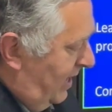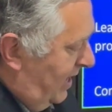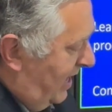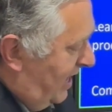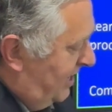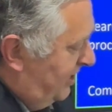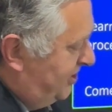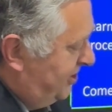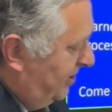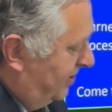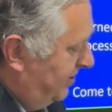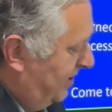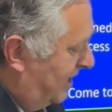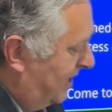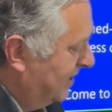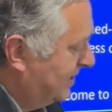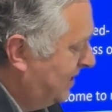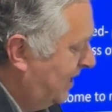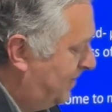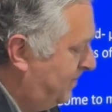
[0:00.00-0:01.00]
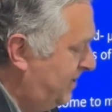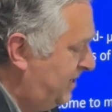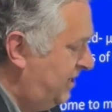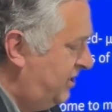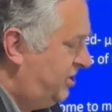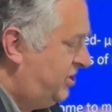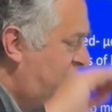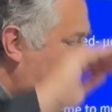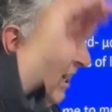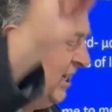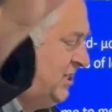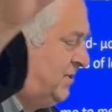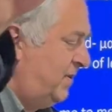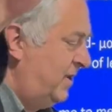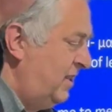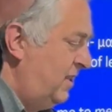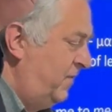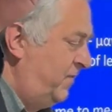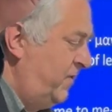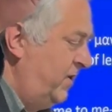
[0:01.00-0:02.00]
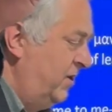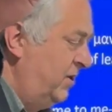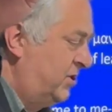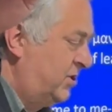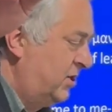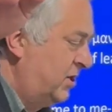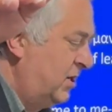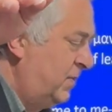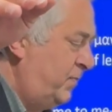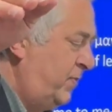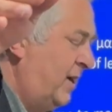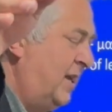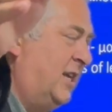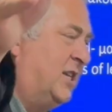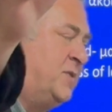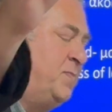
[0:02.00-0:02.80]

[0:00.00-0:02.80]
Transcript: and shall not come into judgment in the future, but has